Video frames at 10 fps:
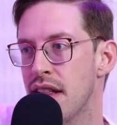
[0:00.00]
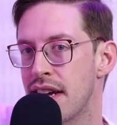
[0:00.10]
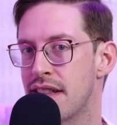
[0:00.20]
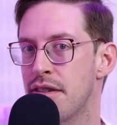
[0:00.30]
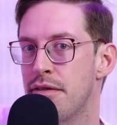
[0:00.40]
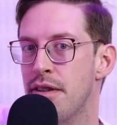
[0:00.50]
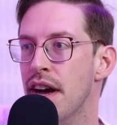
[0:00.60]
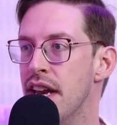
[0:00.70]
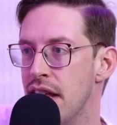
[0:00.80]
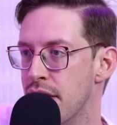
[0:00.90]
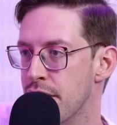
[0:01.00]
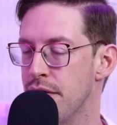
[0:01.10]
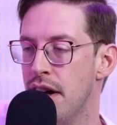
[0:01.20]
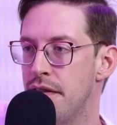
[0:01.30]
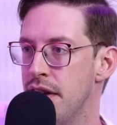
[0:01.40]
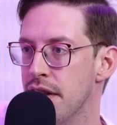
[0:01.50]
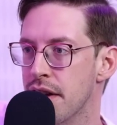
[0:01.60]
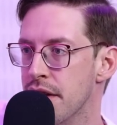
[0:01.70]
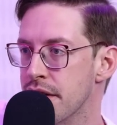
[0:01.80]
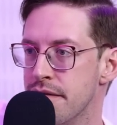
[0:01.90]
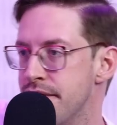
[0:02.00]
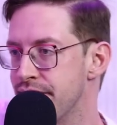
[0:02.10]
Like they're funny. They're fluffy little...